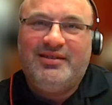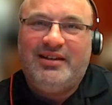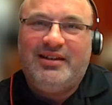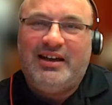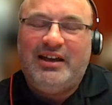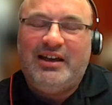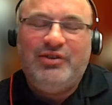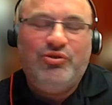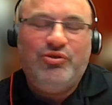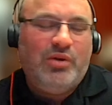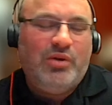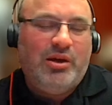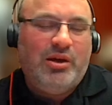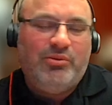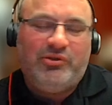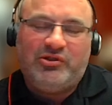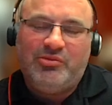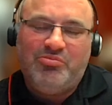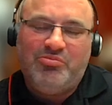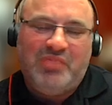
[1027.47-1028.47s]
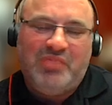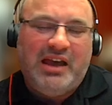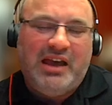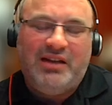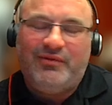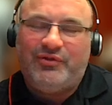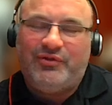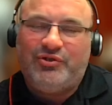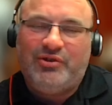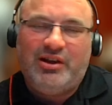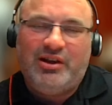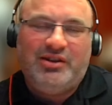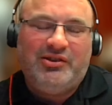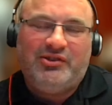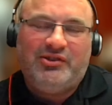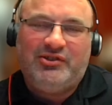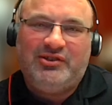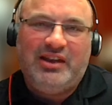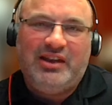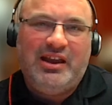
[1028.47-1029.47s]
I knew I was combative trying to
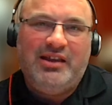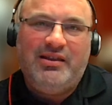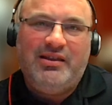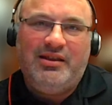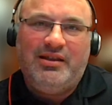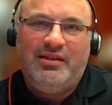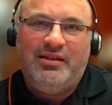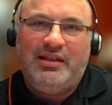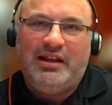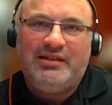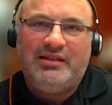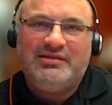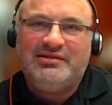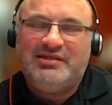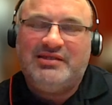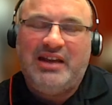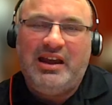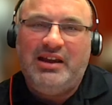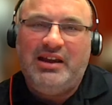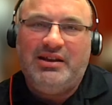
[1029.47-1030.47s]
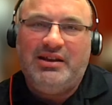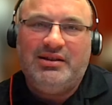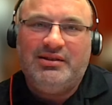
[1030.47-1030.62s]
stay in that state